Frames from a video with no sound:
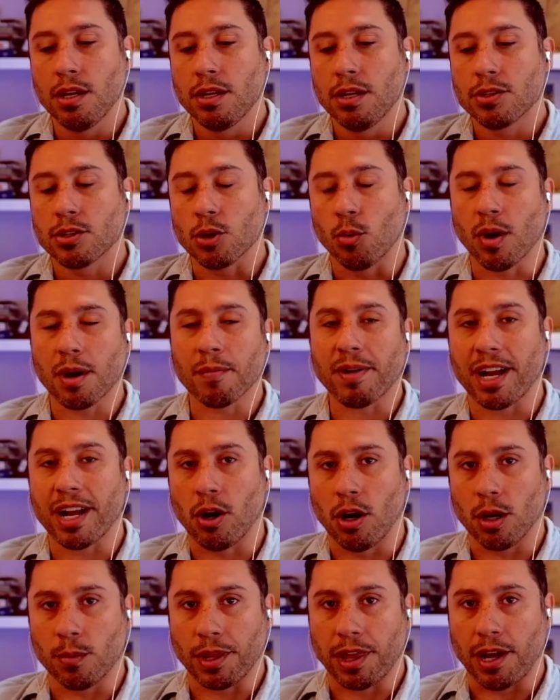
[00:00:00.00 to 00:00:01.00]
So where am I
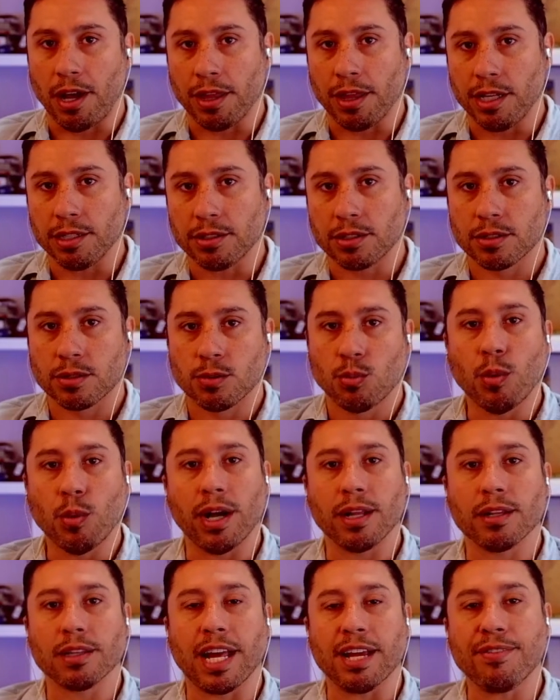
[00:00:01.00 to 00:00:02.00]
going with all this?
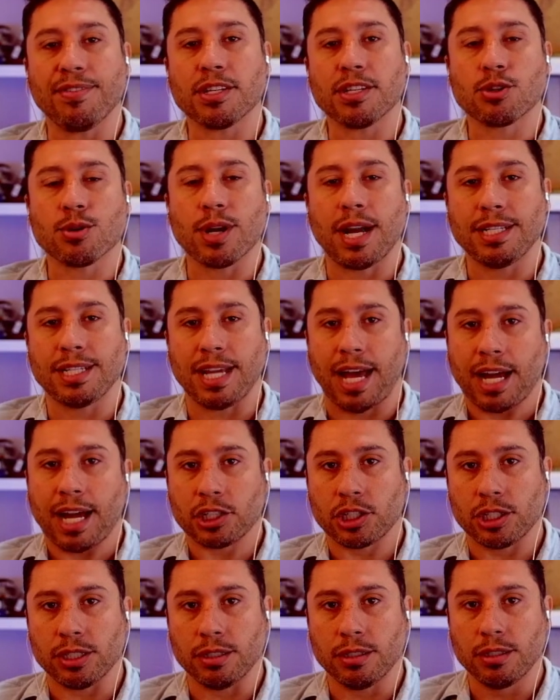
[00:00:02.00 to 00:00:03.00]
Well, life is
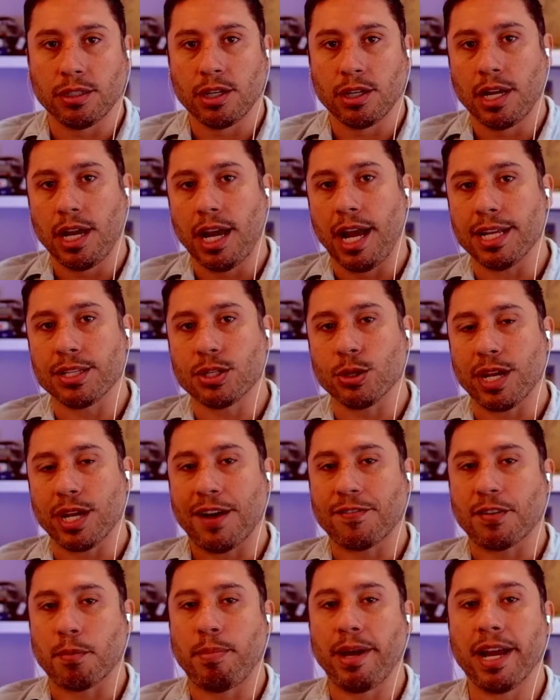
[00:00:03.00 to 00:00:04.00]
transactional. And so you
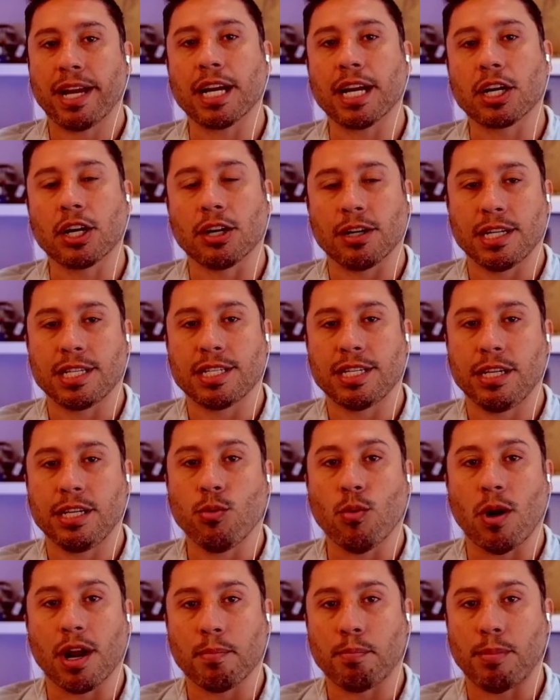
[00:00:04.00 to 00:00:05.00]
have to pick a currency you
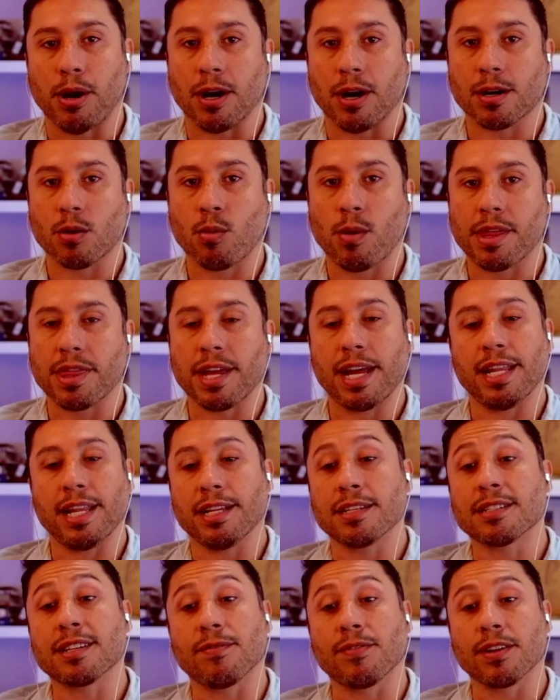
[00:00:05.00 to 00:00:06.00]
want to barter with and then
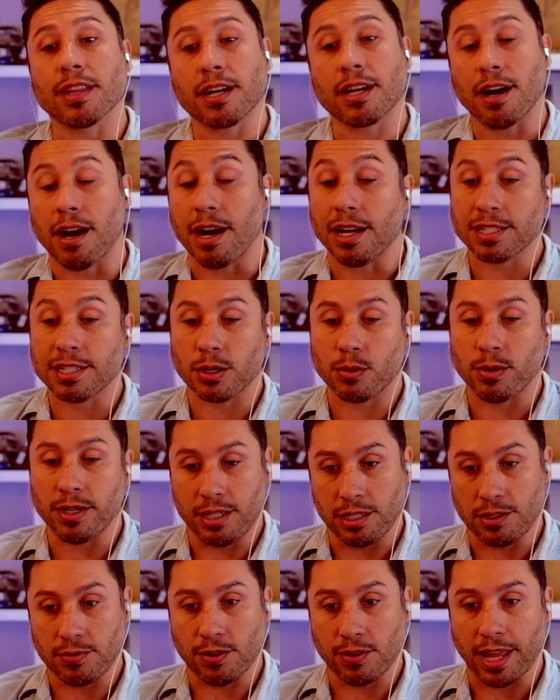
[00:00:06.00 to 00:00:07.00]
suffer the
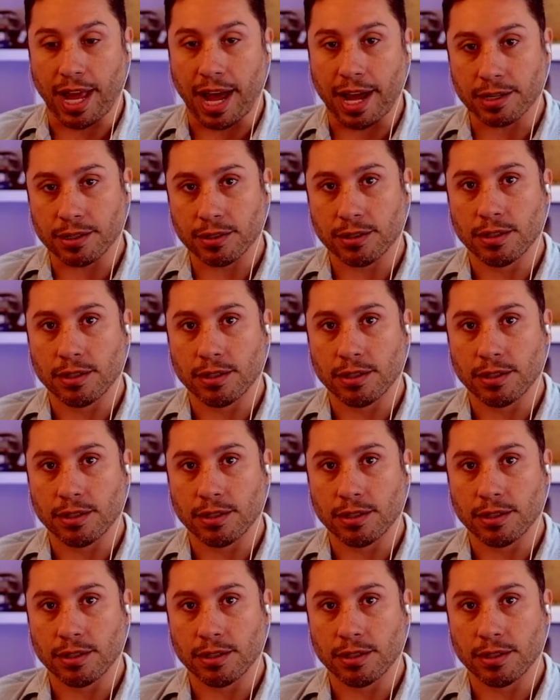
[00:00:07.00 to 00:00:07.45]
consequences for that.